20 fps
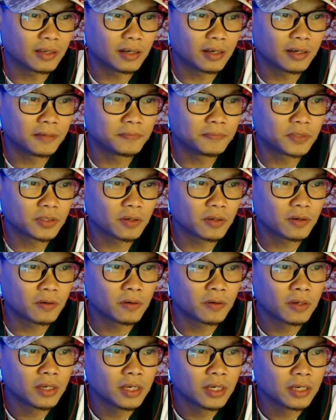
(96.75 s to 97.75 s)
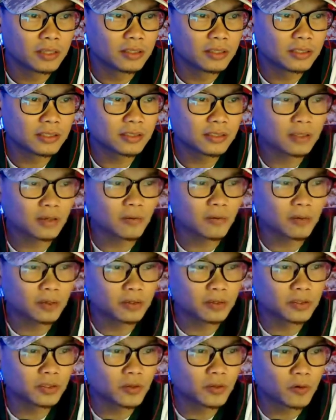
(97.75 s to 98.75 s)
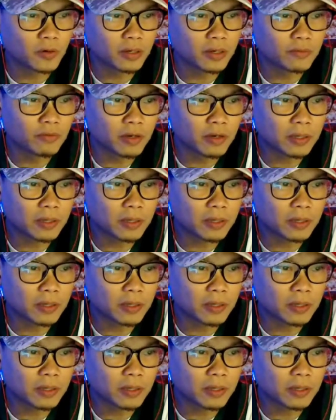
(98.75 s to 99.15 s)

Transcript: Um, so this is the quarter scoring.